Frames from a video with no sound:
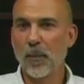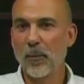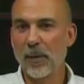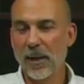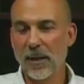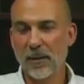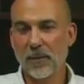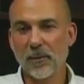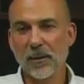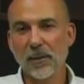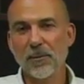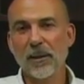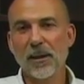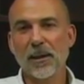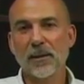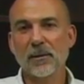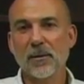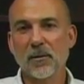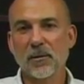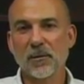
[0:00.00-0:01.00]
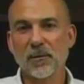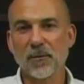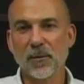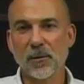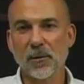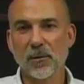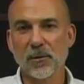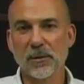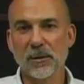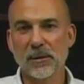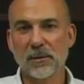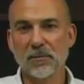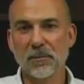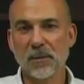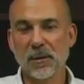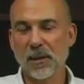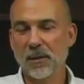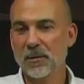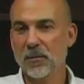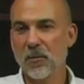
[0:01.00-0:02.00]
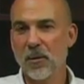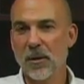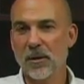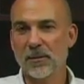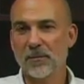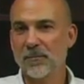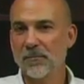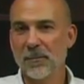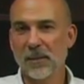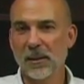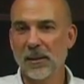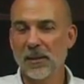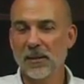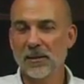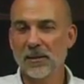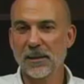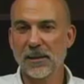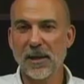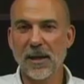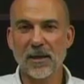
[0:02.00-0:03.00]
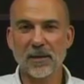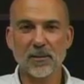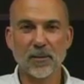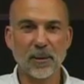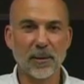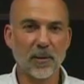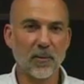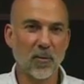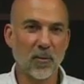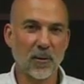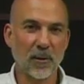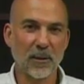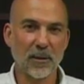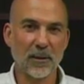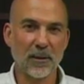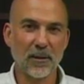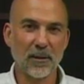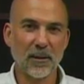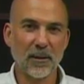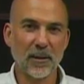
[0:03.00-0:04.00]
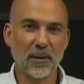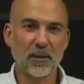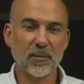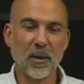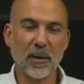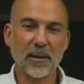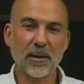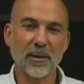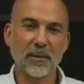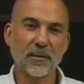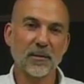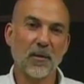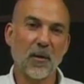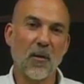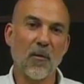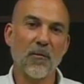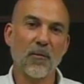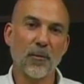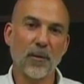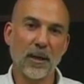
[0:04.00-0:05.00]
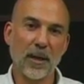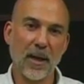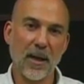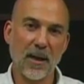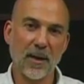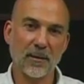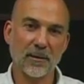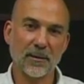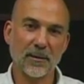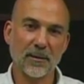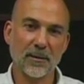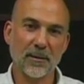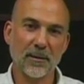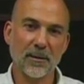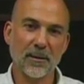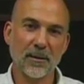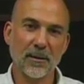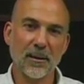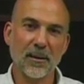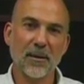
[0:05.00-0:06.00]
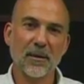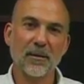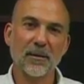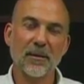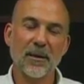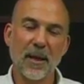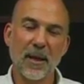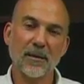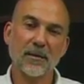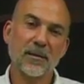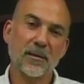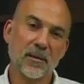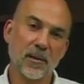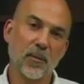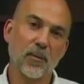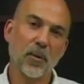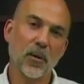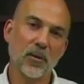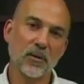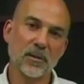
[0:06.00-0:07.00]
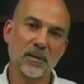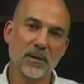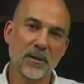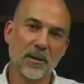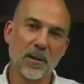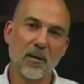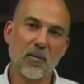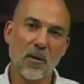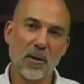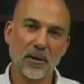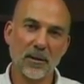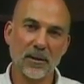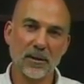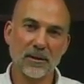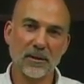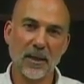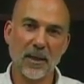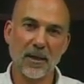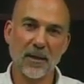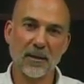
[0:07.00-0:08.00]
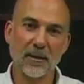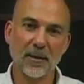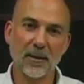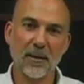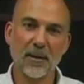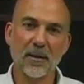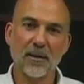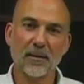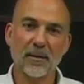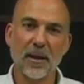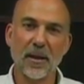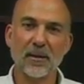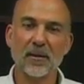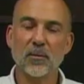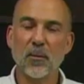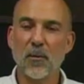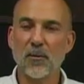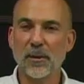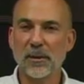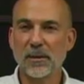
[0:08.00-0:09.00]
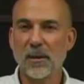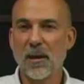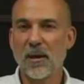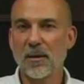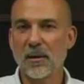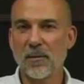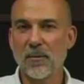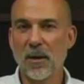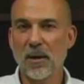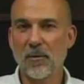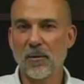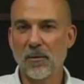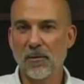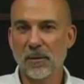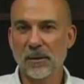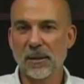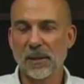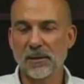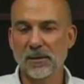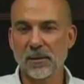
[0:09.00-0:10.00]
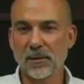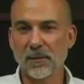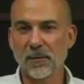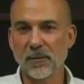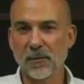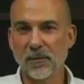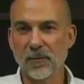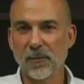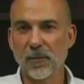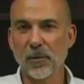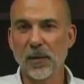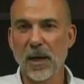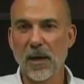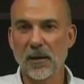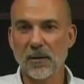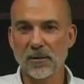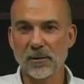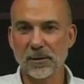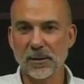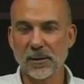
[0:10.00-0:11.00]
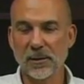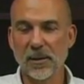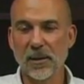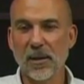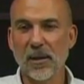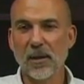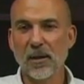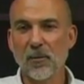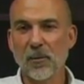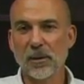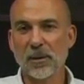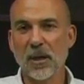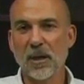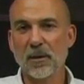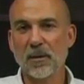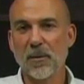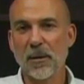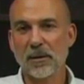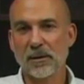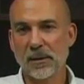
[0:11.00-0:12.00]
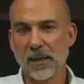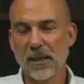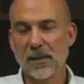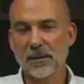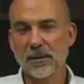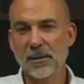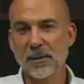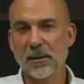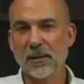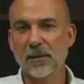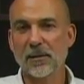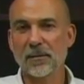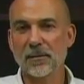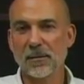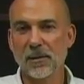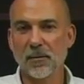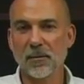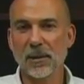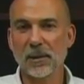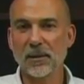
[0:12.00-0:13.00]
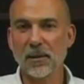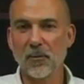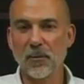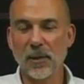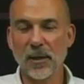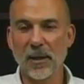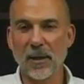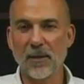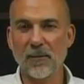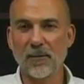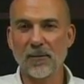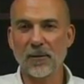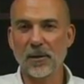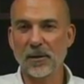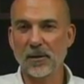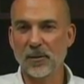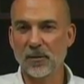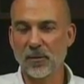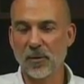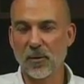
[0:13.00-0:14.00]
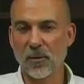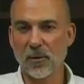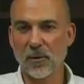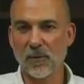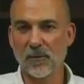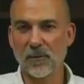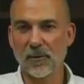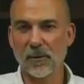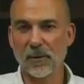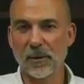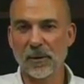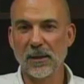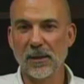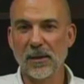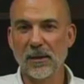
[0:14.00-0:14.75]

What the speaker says: We had him eliminate those foods. Guess what? He doesn't get asthma anymore. His body doesn't overreact. That's the approach that I want you to take. That's what we talk about when we're testing food allergy. We talk about testing something that we have control over.